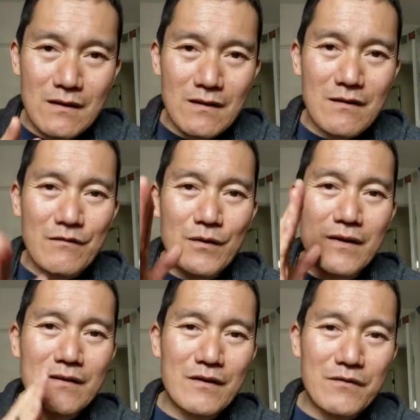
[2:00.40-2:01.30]
a very
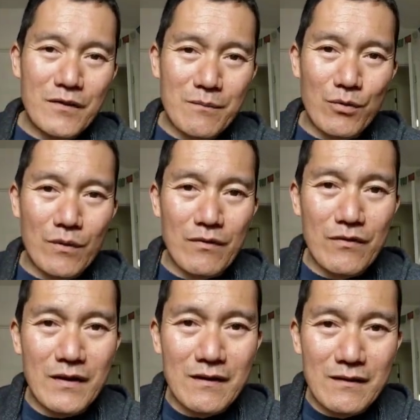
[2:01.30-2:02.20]
another very important
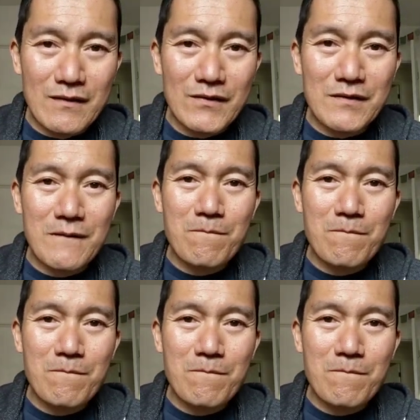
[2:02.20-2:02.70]
thing is